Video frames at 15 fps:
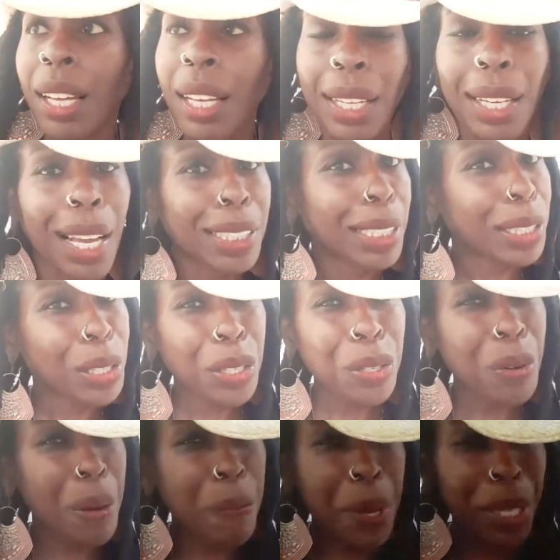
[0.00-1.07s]
gosh, I thought you
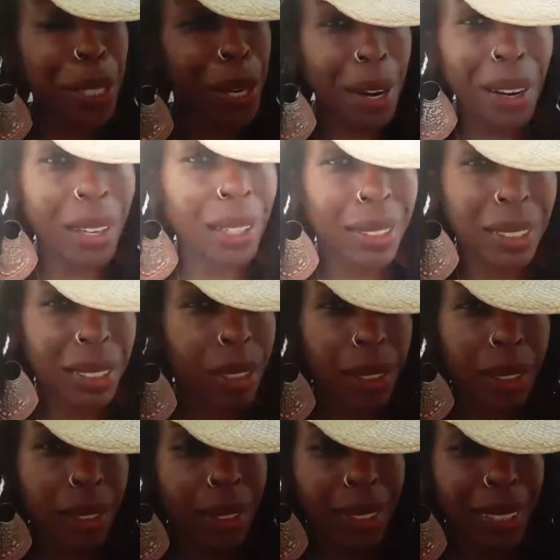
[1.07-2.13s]
were a big girl.
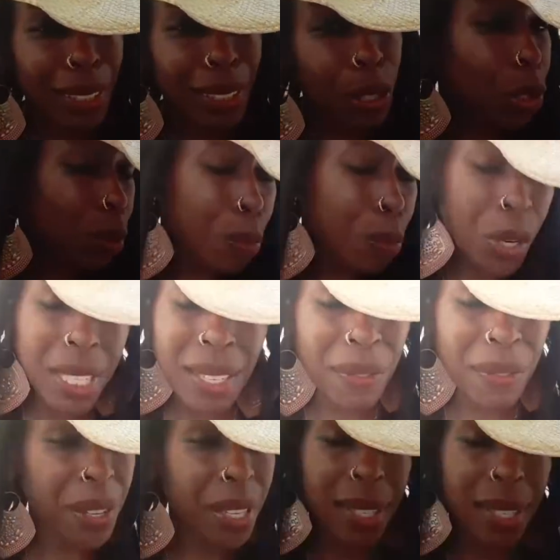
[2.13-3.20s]
Thought you were more
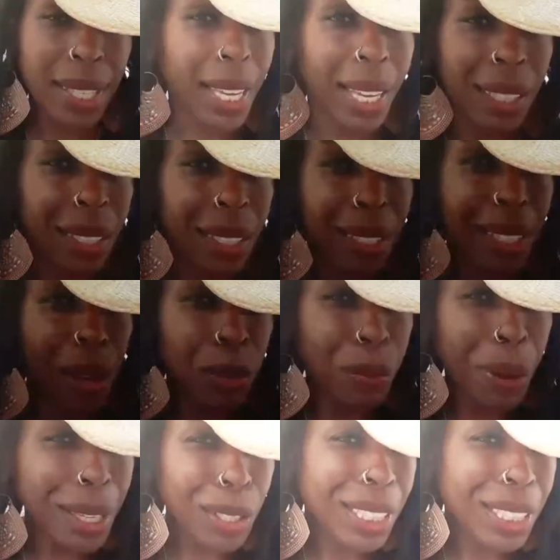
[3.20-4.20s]
sophisticated than that. What?